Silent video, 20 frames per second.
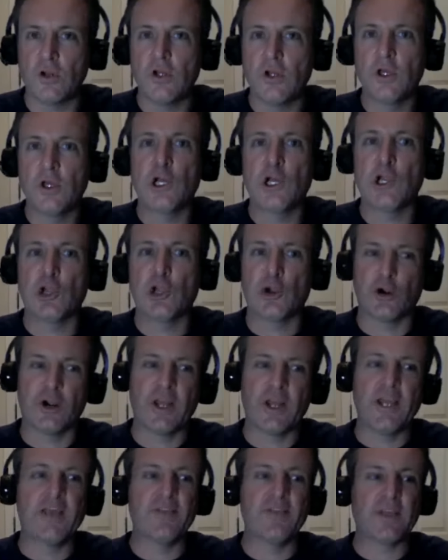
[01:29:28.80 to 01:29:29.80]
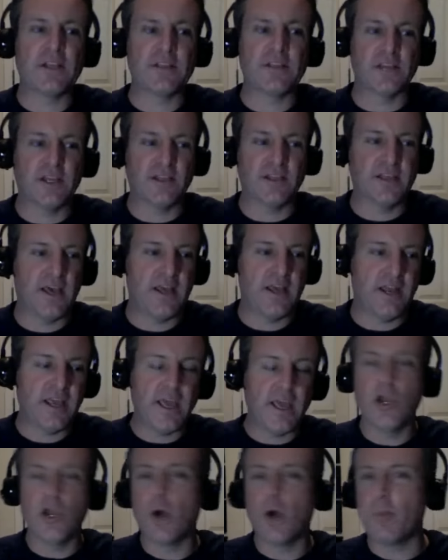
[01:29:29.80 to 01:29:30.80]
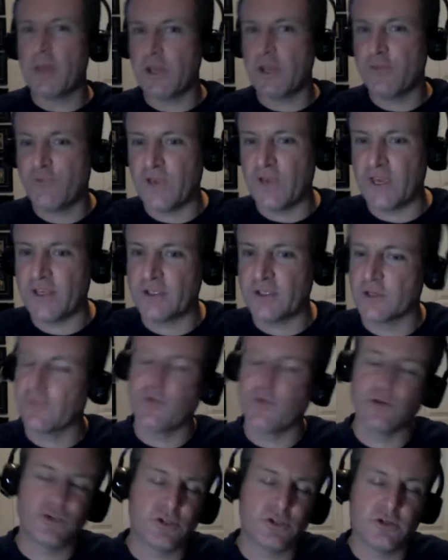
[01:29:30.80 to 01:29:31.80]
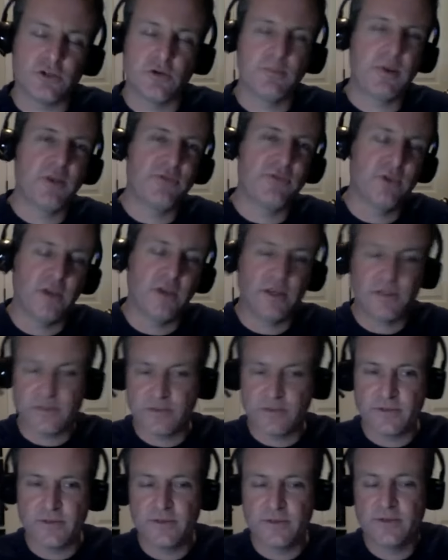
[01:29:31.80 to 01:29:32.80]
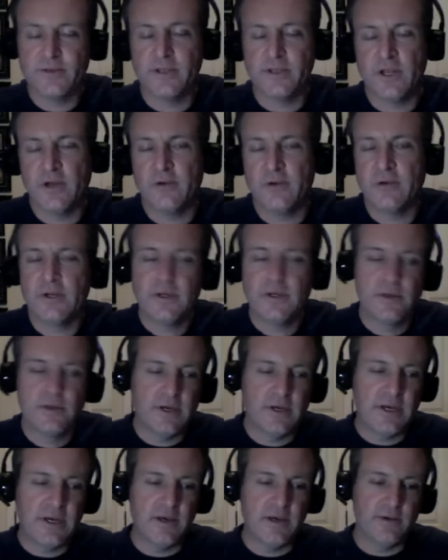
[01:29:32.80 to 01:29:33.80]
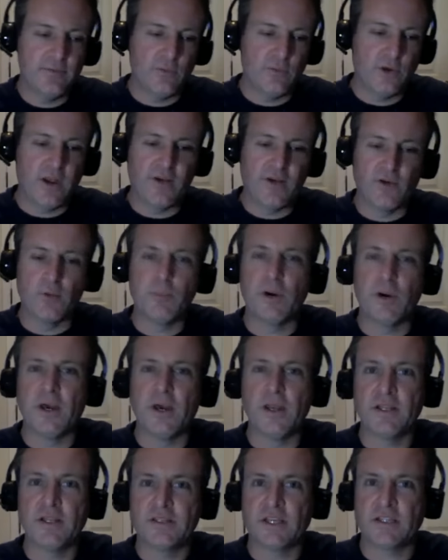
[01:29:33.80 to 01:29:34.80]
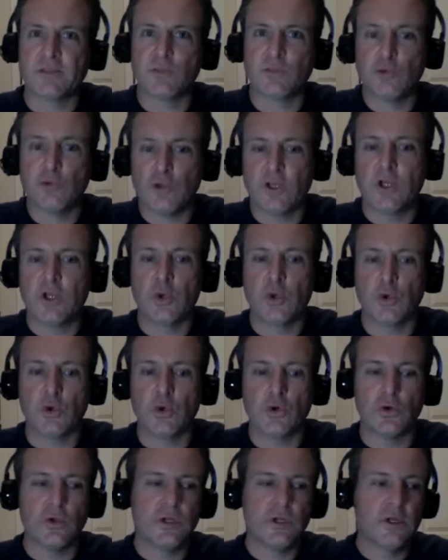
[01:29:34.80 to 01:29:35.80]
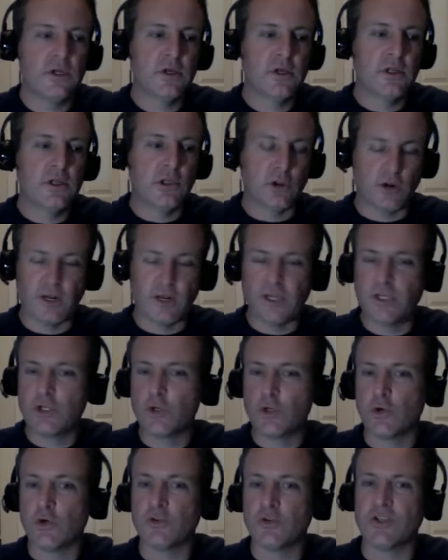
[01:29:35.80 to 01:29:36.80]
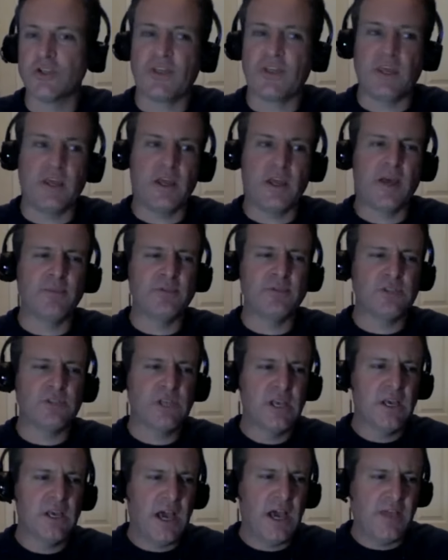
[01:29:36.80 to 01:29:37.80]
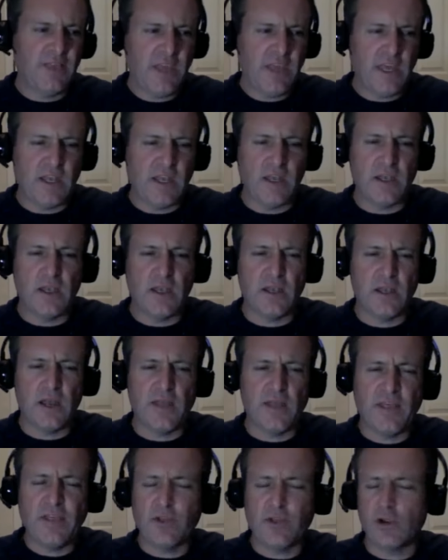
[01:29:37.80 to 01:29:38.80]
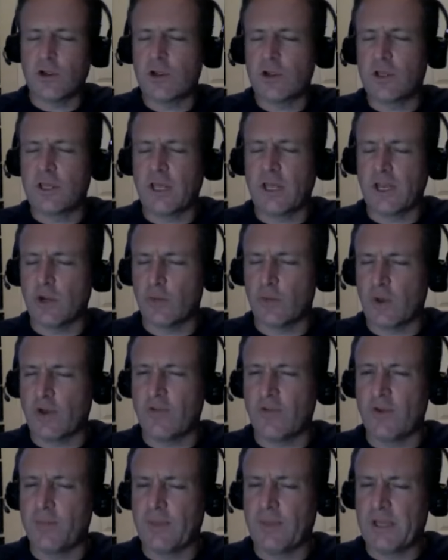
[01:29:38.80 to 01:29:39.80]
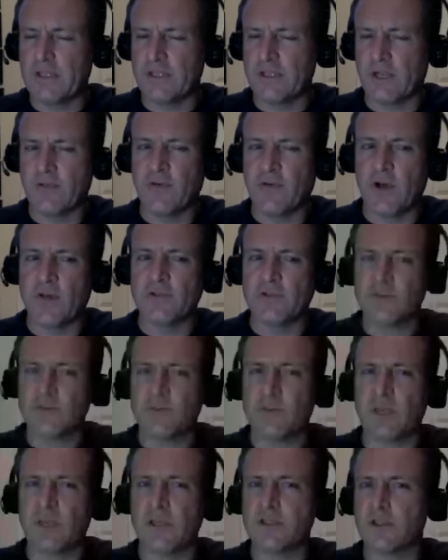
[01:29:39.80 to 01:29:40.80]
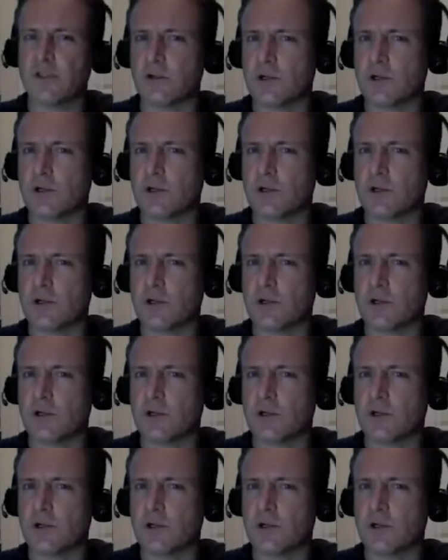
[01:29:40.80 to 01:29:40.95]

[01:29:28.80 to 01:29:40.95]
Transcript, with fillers: learning and things like that. Again, no minifigs, so if you're just doing minifigs, you know, uh, whatever, but it's got some really cool learning tools. I think it comes, I think it, I think they're getting rid of it because it involves some things they're